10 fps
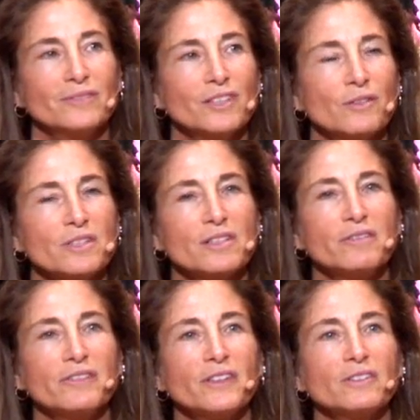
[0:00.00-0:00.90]
So it's a
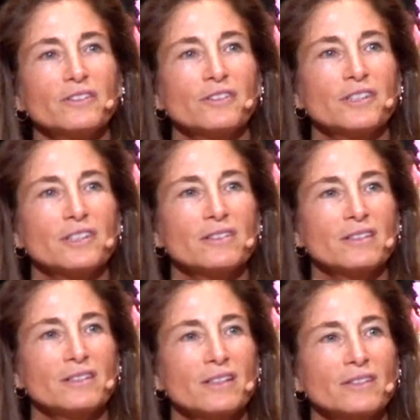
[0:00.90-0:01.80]
filter, just
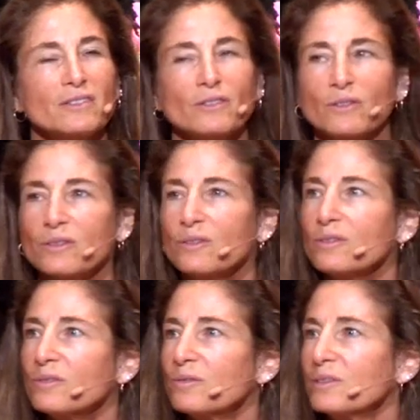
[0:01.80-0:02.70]
a sense.
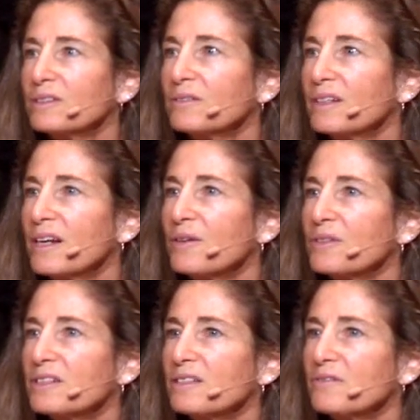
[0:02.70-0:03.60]
So how
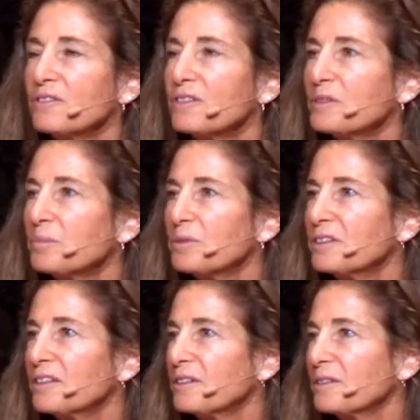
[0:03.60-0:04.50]
is it for this
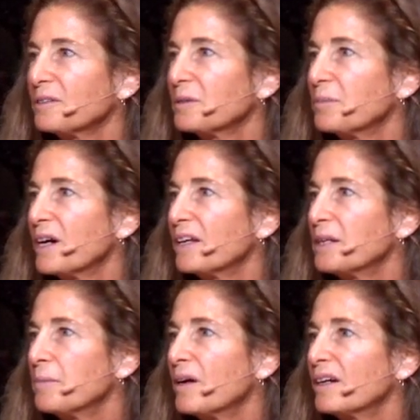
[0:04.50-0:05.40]
particular
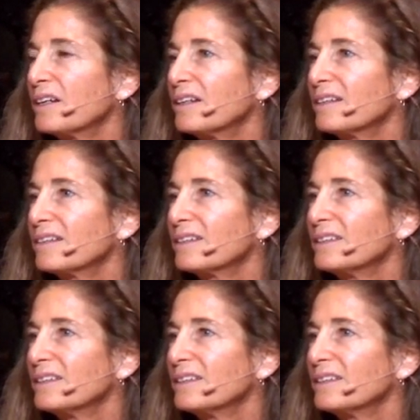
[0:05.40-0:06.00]
body, mind,